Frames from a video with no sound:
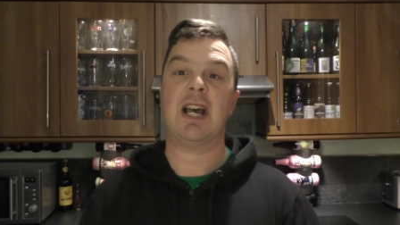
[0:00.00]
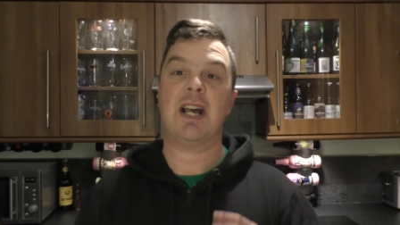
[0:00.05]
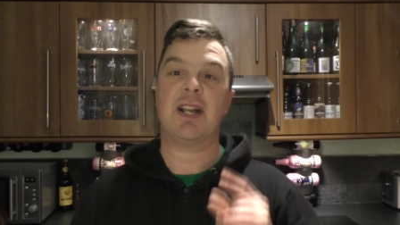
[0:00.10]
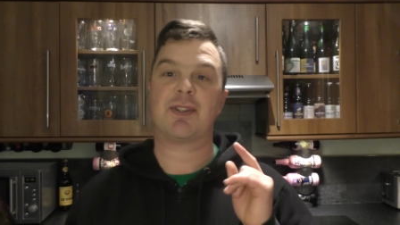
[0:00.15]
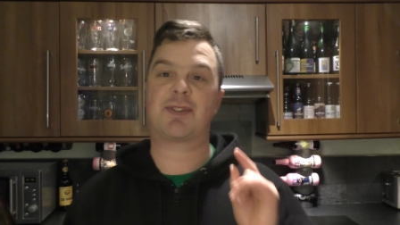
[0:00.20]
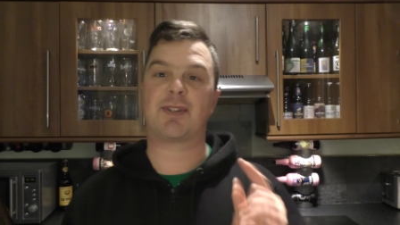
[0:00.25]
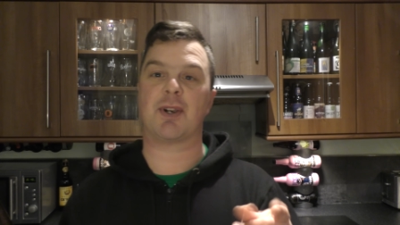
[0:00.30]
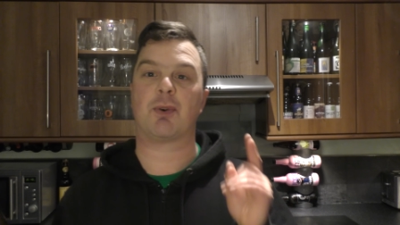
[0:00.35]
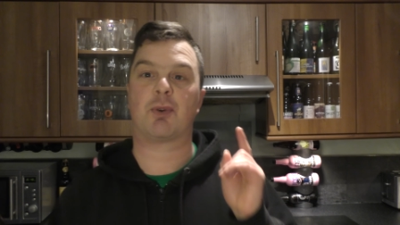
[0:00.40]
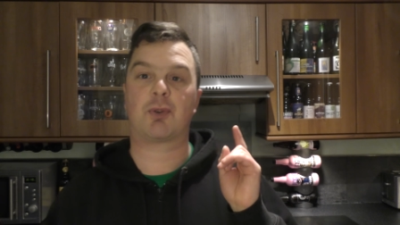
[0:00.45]

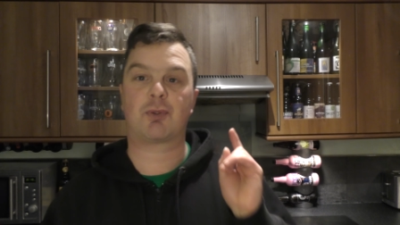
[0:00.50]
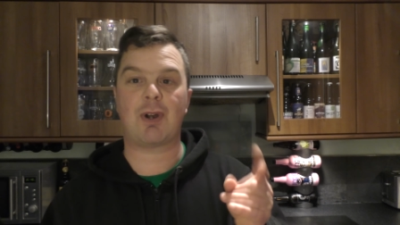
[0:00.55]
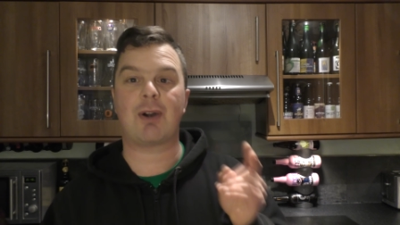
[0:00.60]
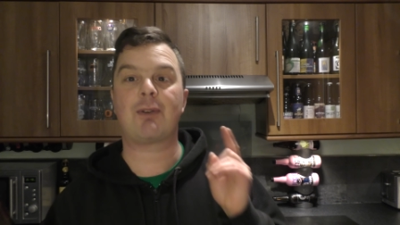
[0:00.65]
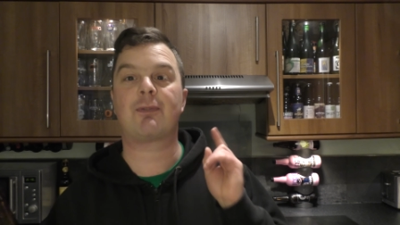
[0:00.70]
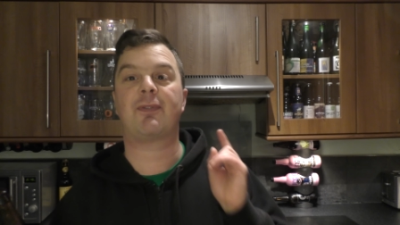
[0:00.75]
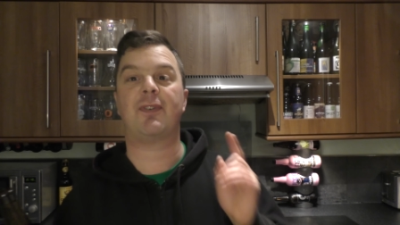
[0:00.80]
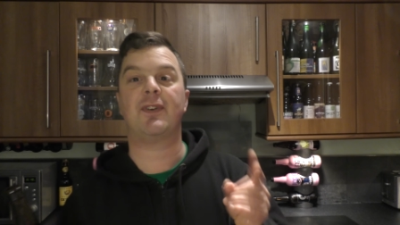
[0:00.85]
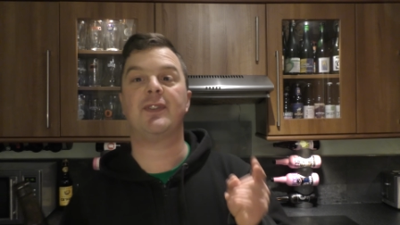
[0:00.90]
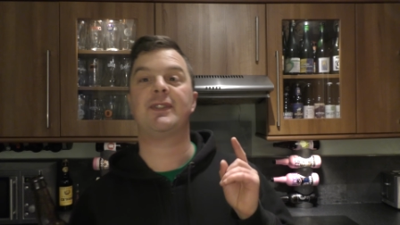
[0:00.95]
So,
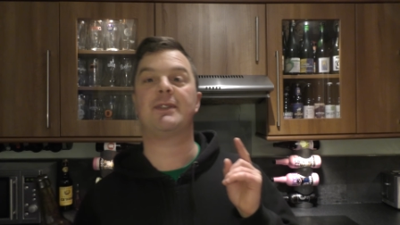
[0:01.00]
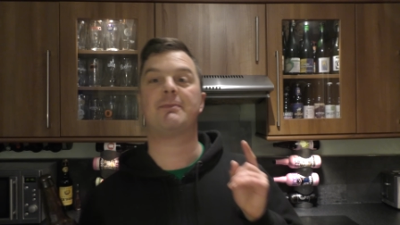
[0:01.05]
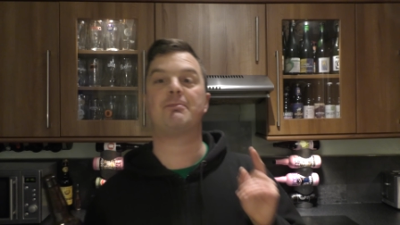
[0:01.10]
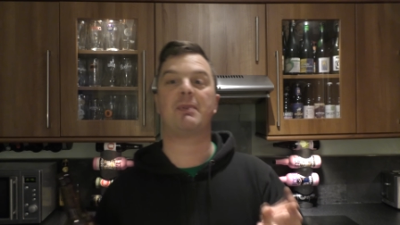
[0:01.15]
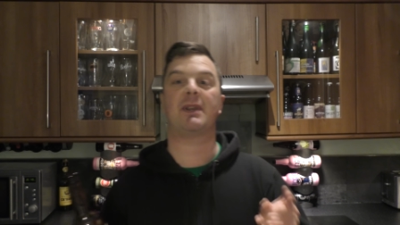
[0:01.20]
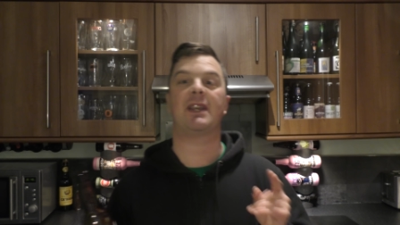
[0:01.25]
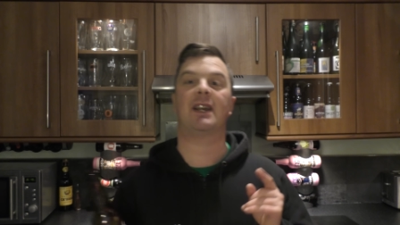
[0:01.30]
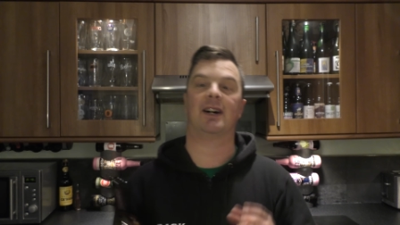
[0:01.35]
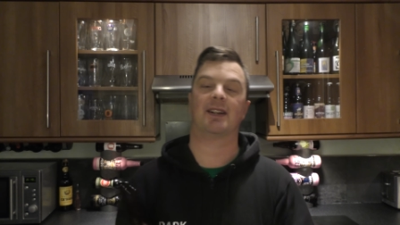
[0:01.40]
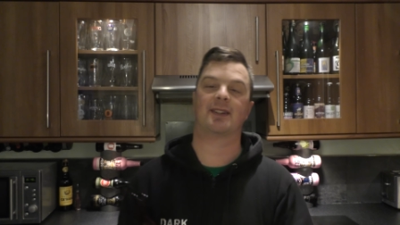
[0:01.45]
crowdfunded
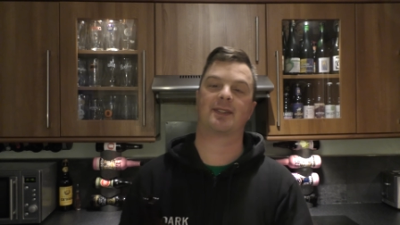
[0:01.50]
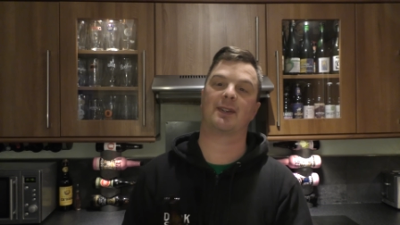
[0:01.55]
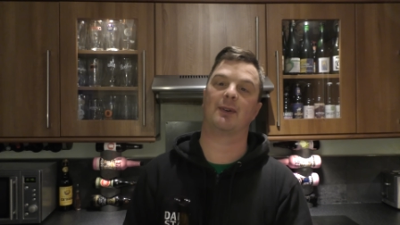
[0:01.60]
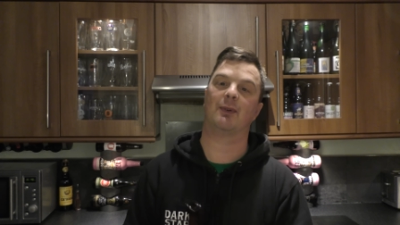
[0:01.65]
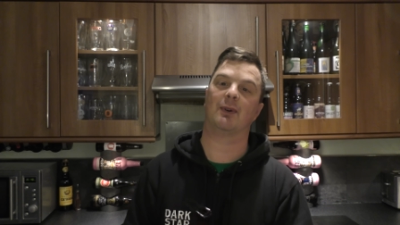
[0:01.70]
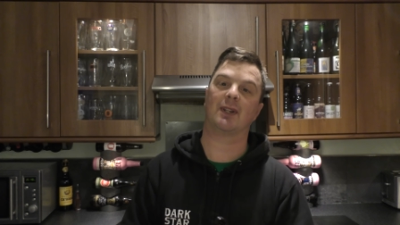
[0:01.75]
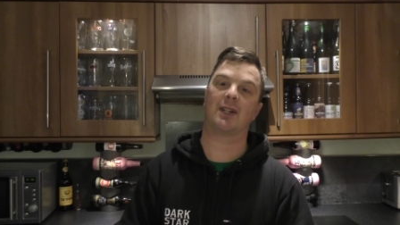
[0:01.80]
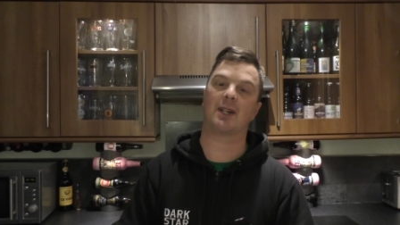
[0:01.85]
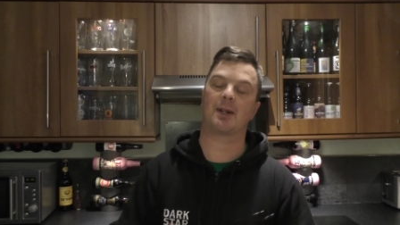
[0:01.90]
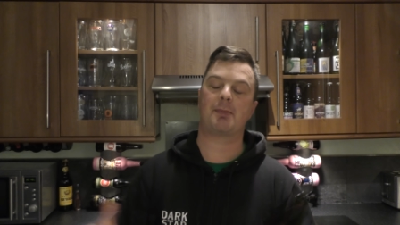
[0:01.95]
beer. So
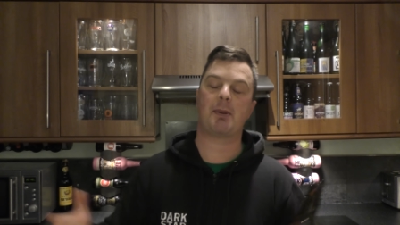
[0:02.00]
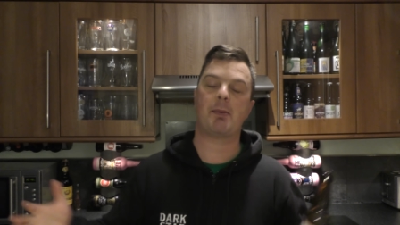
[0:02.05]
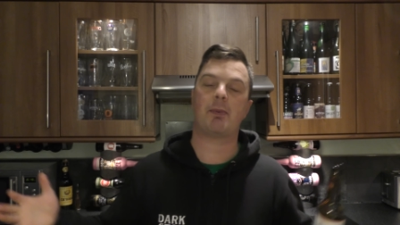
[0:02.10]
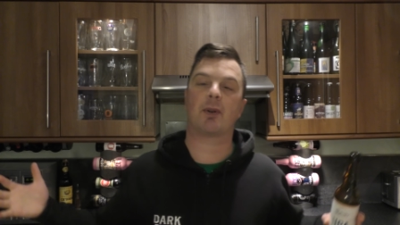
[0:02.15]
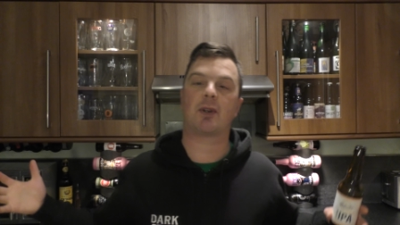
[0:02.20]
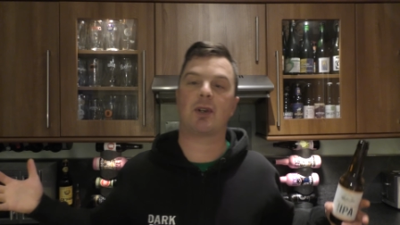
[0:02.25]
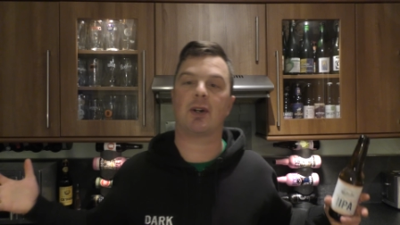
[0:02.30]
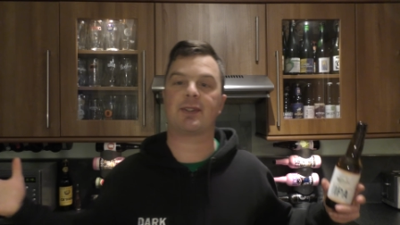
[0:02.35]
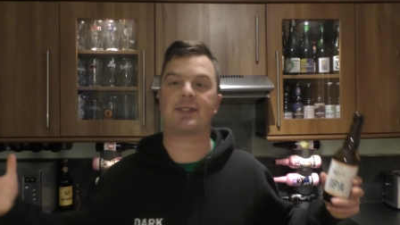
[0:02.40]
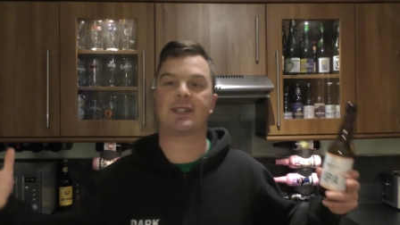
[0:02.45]
a lot of
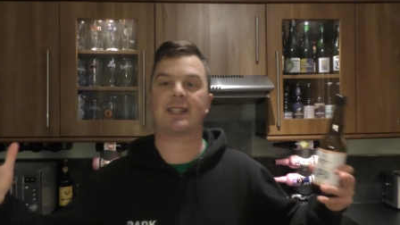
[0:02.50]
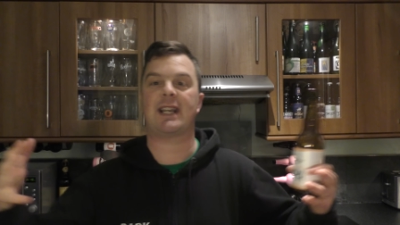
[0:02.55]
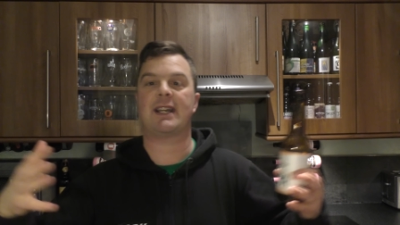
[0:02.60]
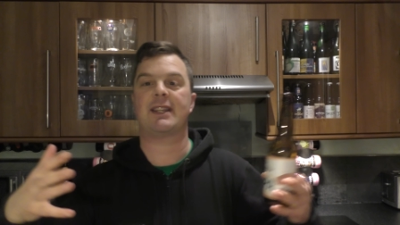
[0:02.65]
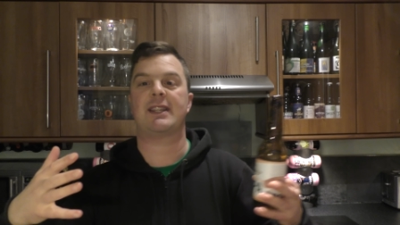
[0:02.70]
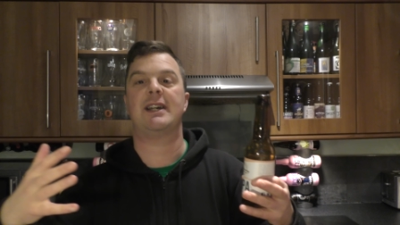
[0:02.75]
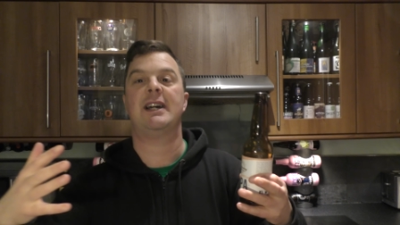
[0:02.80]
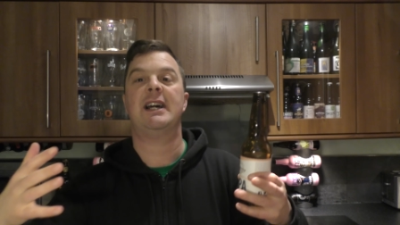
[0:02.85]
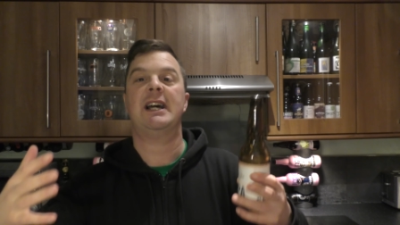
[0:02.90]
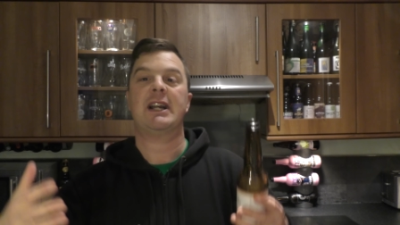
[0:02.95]
people got
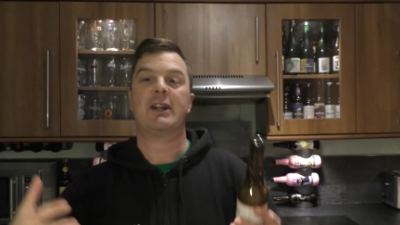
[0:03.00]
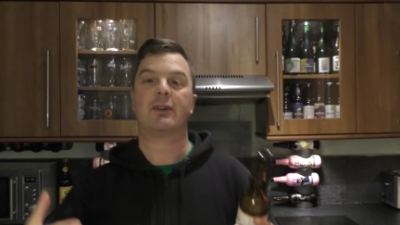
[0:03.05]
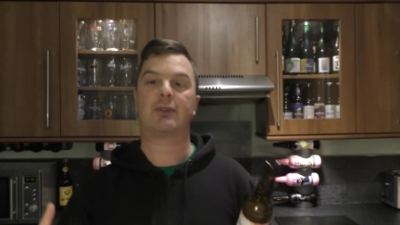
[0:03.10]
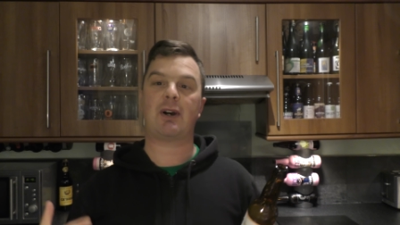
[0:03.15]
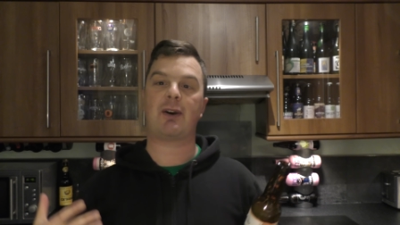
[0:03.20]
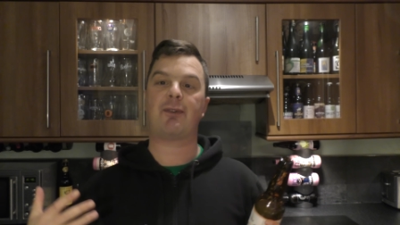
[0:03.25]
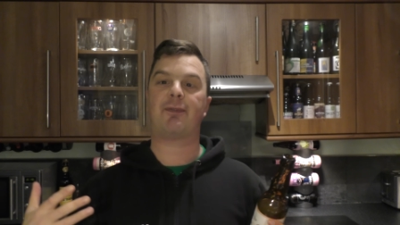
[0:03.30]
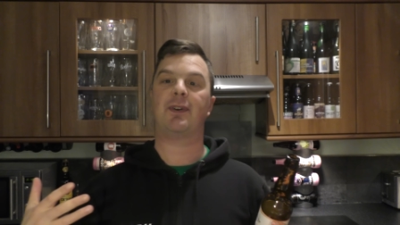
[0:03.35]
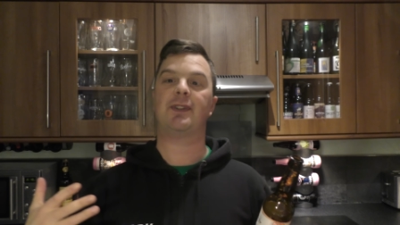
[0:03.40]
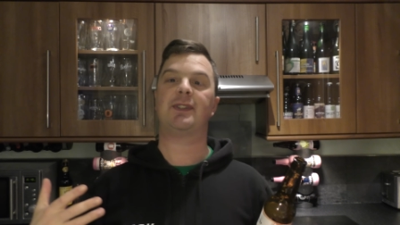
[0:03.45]
together,
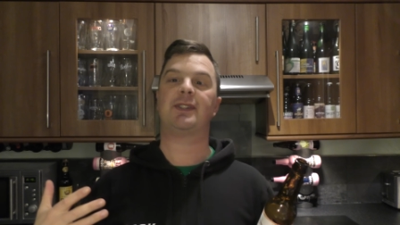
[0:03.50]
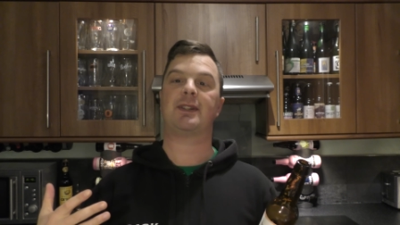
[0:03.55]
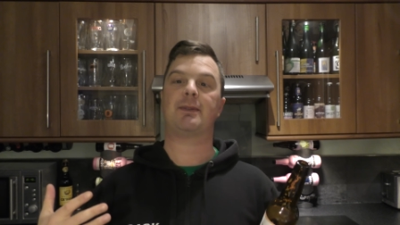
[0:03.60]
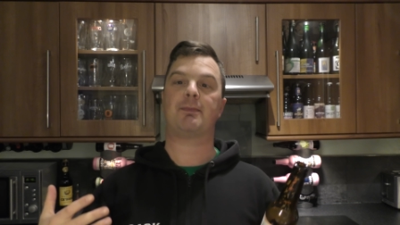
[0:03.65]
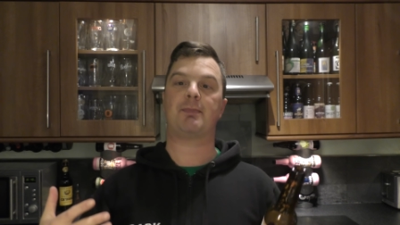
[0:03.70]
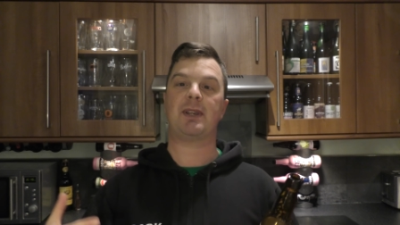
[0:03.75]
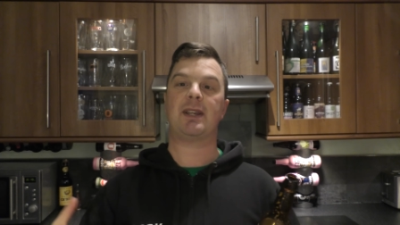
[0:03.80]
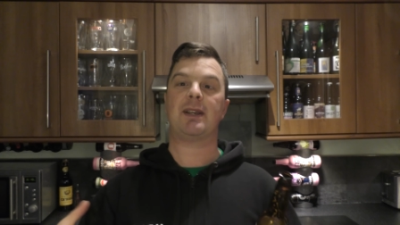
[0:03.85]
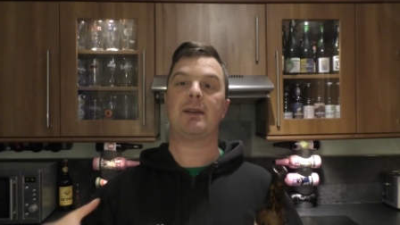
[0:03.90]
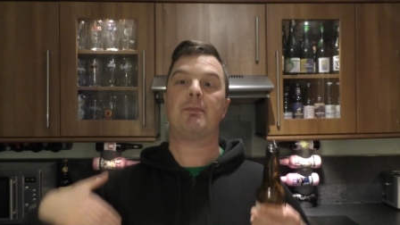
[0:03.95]
crowdfunded the
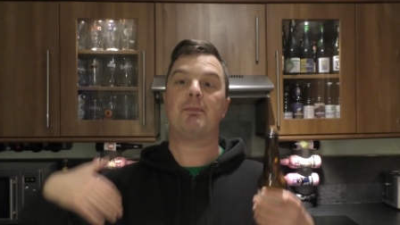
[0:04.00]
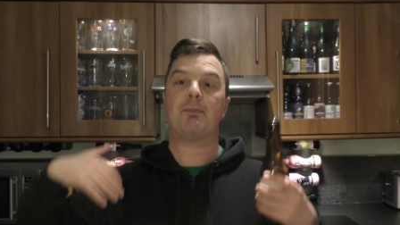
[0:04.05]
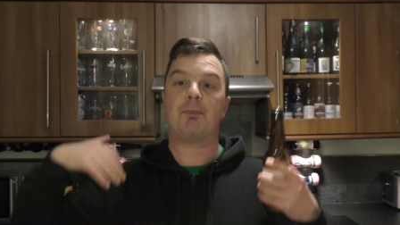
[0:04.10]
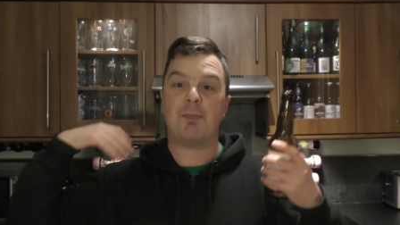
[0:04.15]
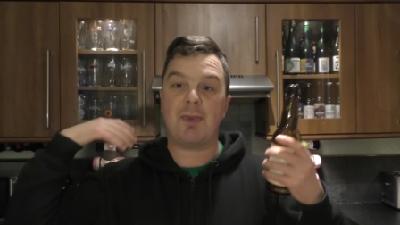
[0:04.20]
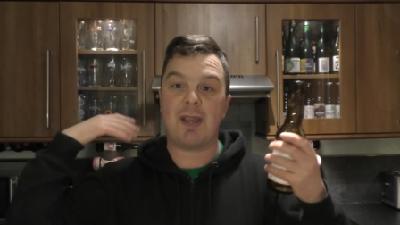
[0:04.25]
beer,